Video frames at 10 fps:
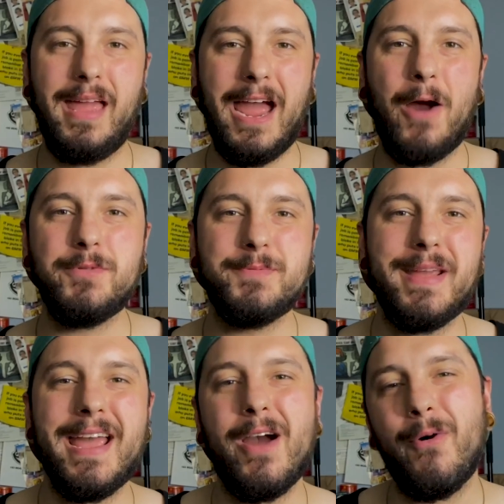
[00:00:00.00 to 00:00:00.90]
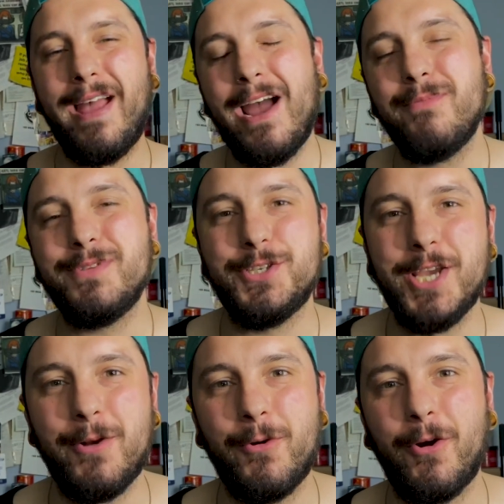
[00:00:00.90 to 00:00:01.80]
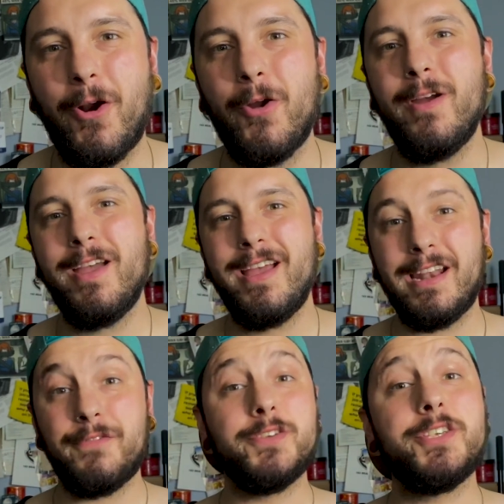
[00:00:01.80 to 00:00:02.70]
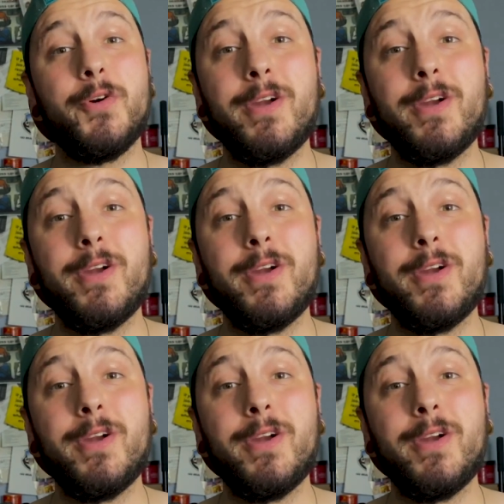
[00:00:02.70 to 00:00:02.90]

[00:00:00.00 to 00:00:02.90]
It helps me out, it helps the channel grow. And if you're so